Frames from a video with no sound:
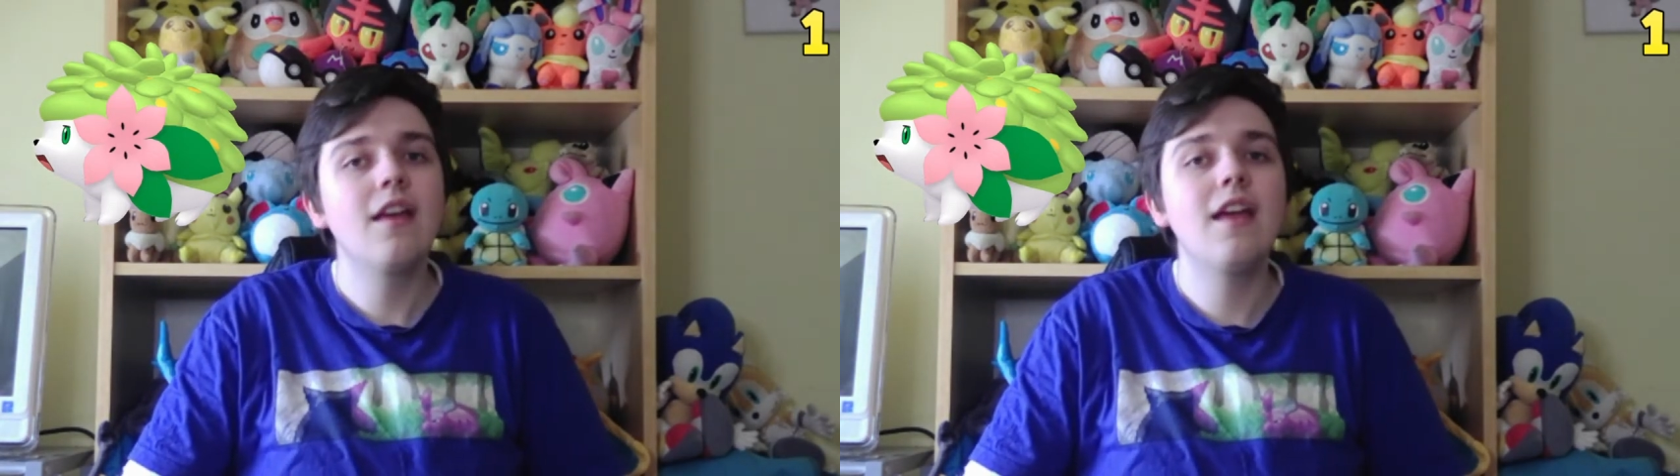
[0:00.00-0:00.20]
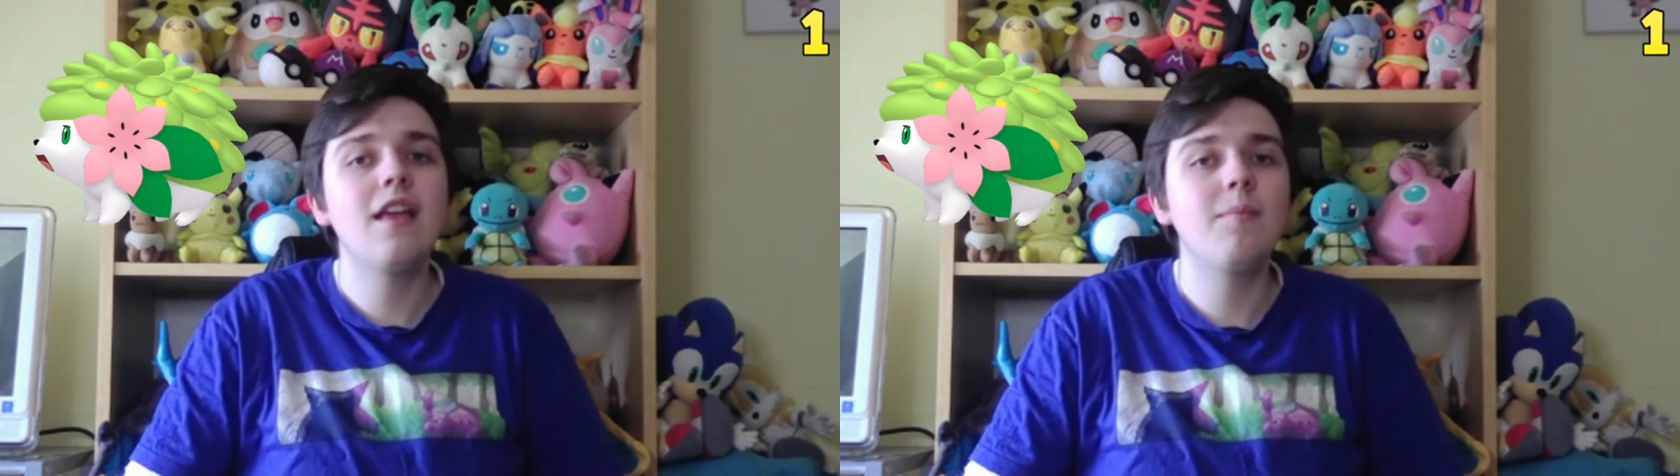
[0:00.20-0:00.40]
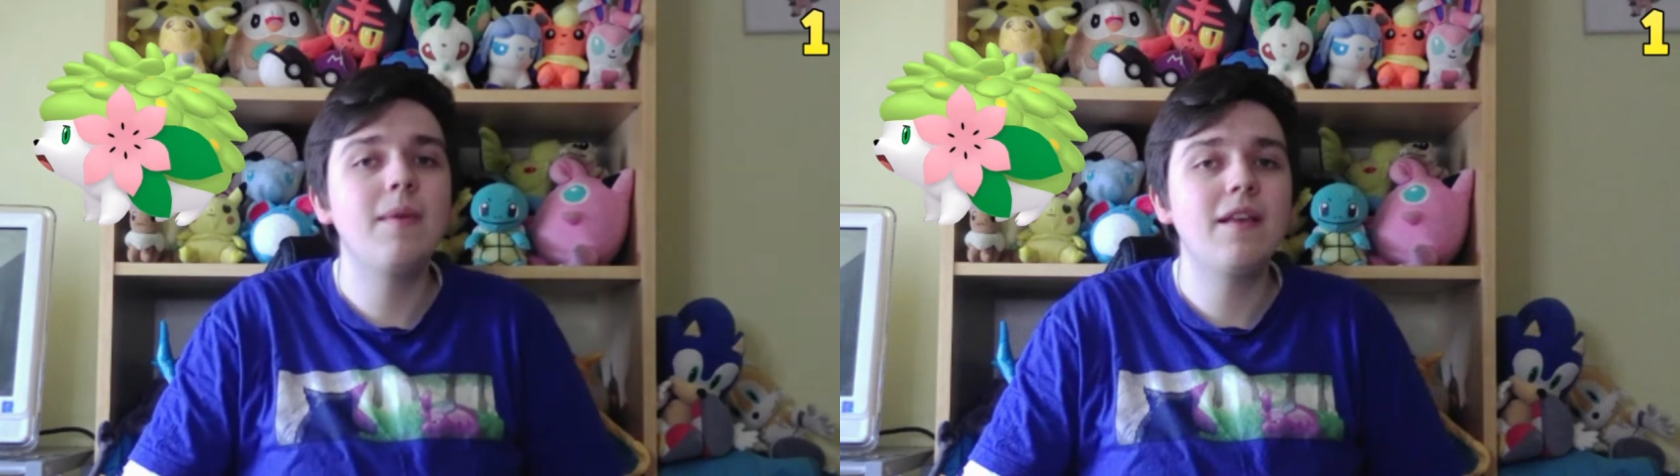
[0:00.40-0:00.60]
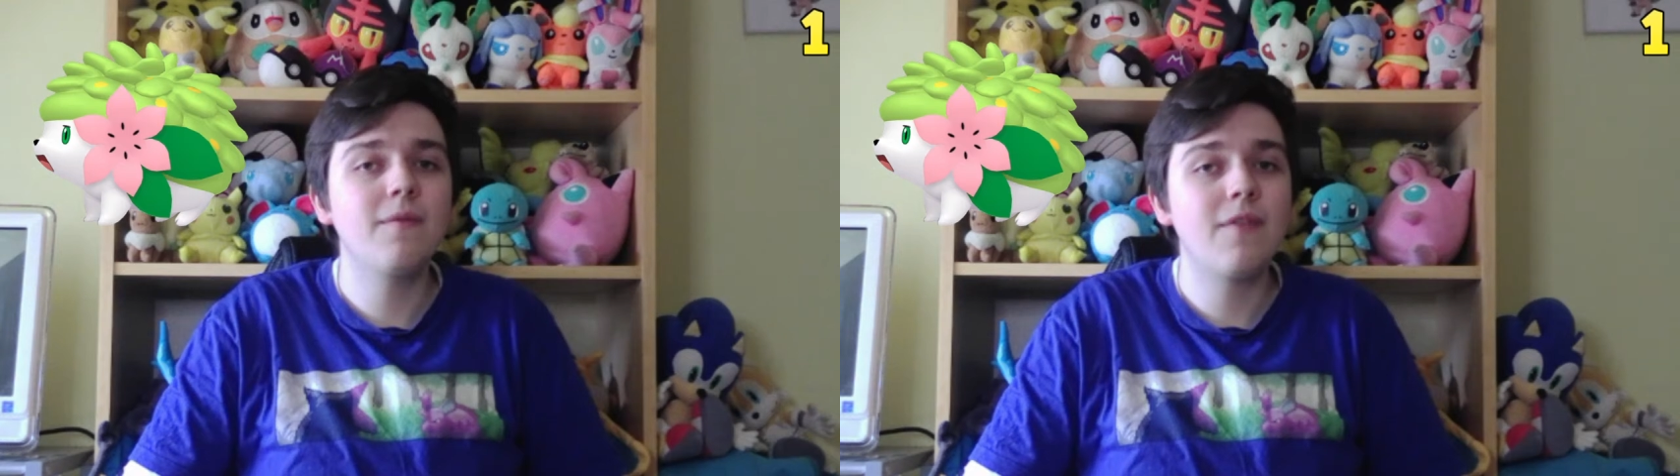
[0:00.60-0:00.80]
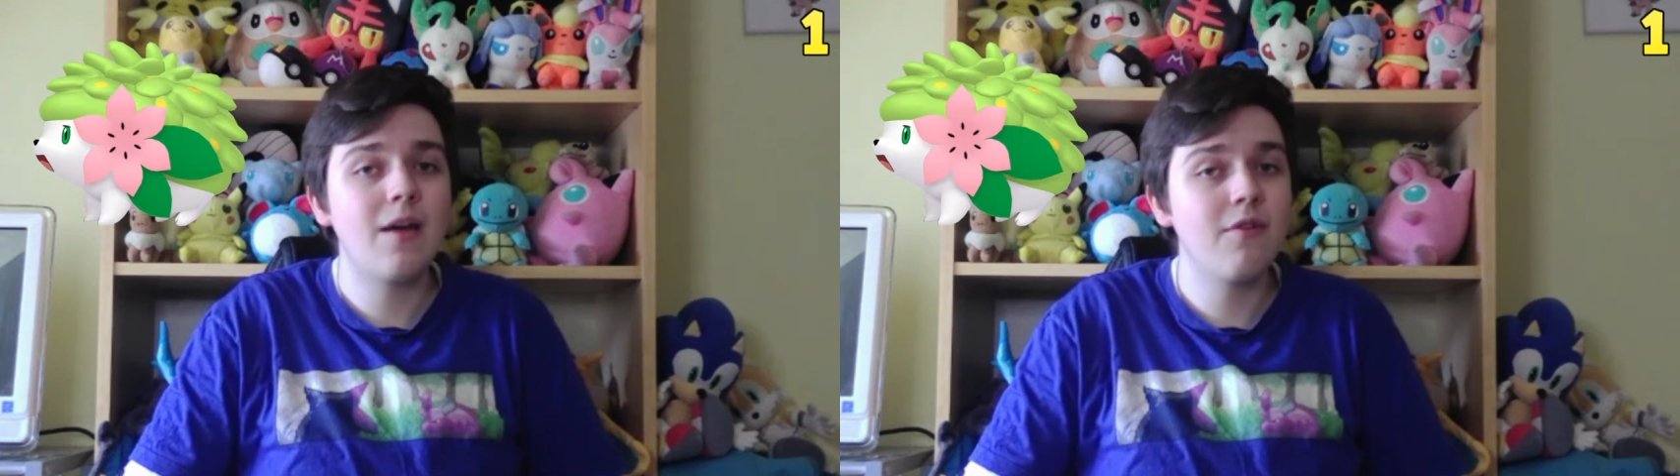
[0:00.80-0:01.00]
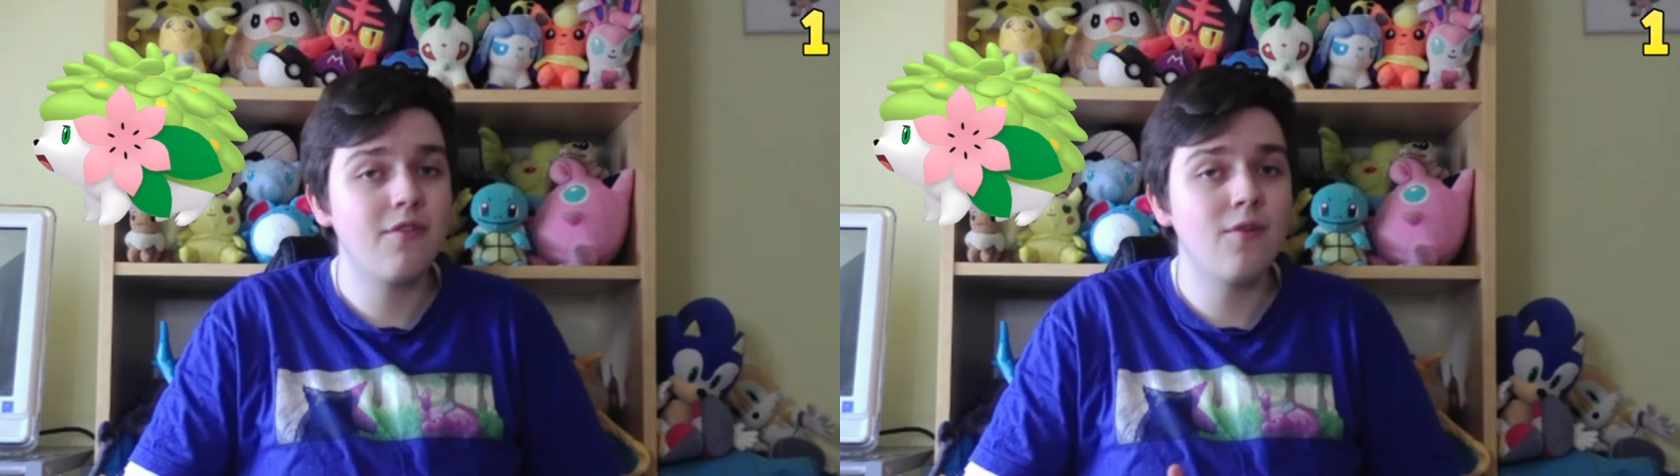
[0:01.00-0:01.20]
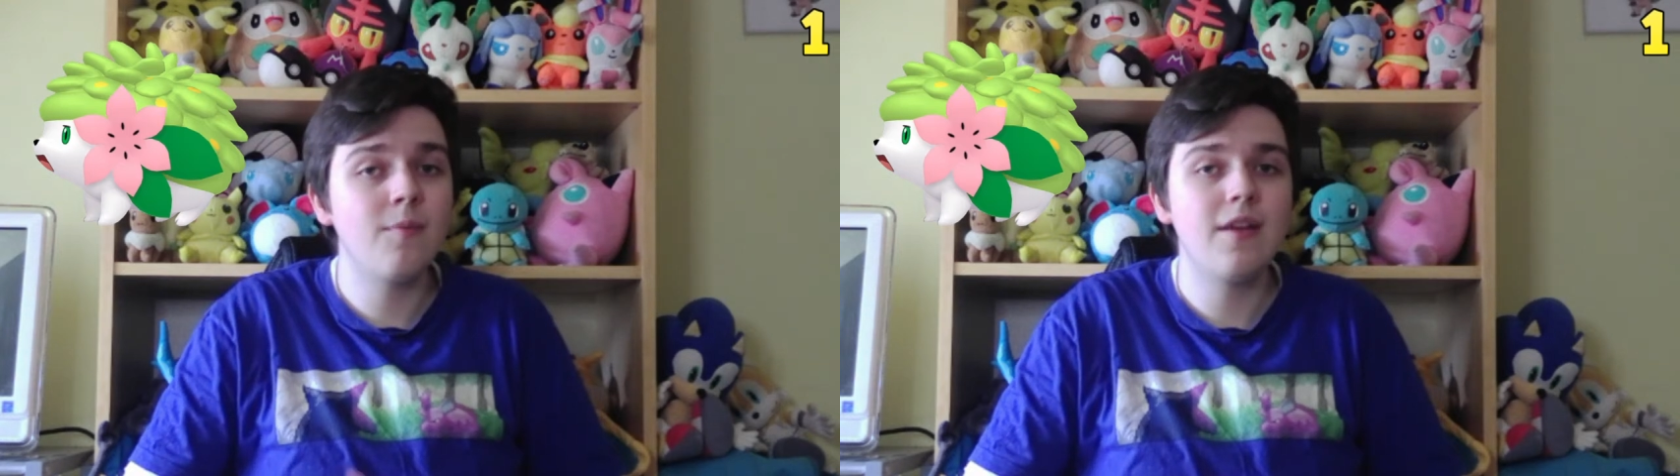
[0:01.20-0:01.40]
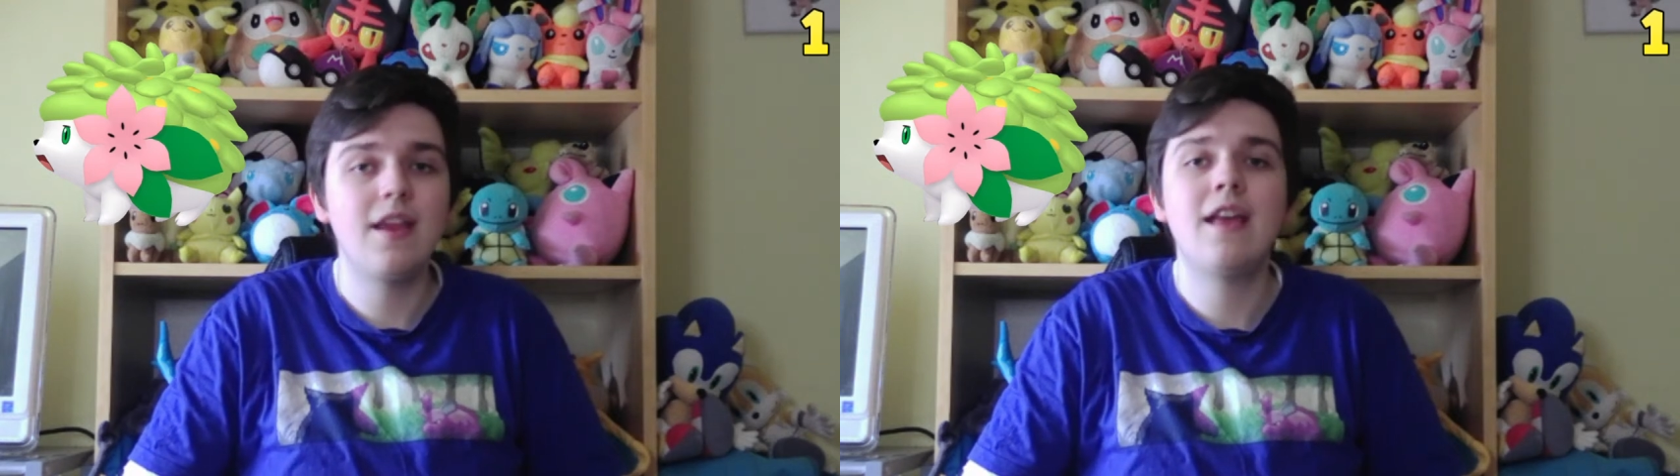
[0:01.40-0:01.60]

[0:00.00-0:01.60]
it makes flowers open